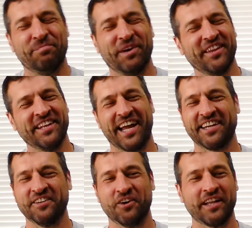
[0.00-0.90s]
But then,
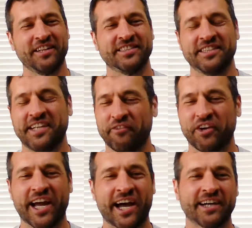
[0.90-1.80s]
like, you know, I listen to
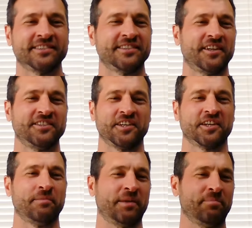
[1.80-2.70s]
David Goggins and all that junk,
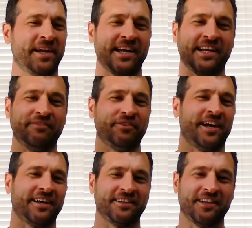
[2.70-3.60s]
and I'm like, man, I ain't even
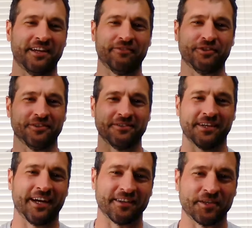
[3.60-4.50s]
on the level
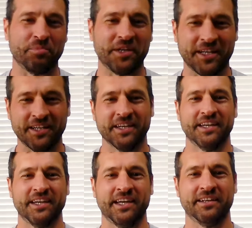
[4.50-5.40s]
I could be.
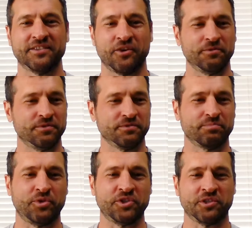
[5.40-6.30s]
And so
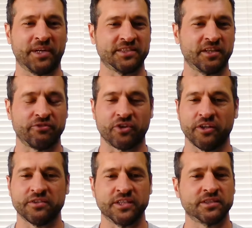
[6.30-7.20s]
pushing myself for
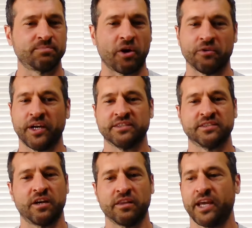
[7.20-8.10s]
other things, Spartan
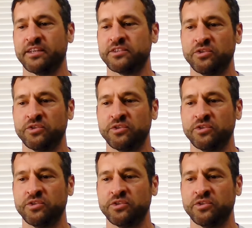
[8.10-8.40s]
races, all that.